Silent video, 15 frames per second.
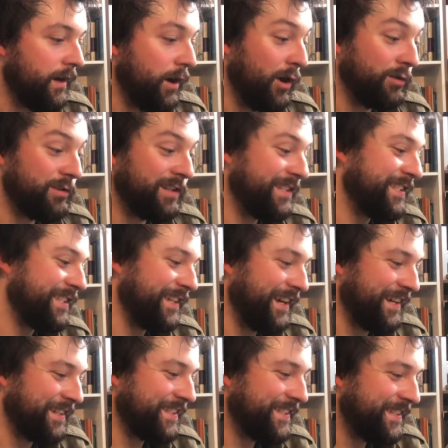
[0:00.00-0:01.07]

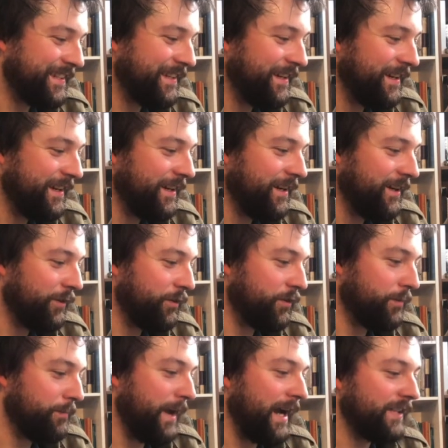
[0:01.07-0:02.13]
Odysseus, who
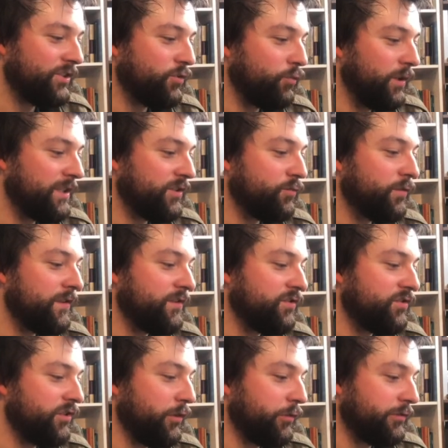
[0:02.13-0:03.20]
could match wits with
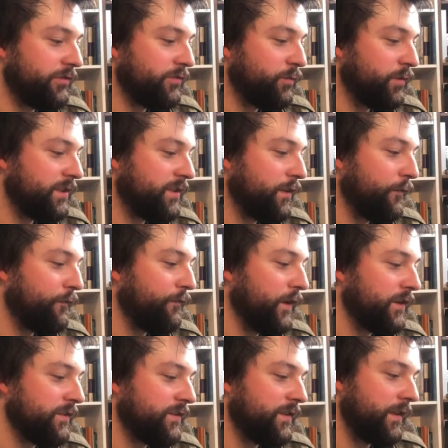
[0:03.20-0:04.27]
Zeus, was the
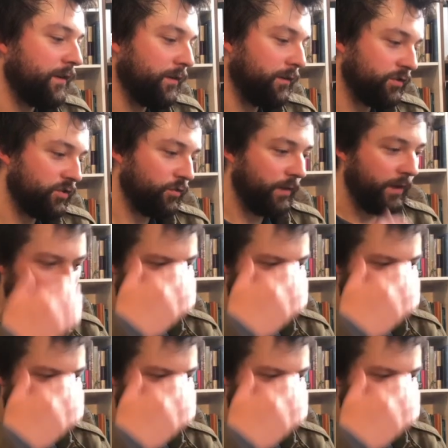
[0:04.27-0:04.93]
first the old Geranian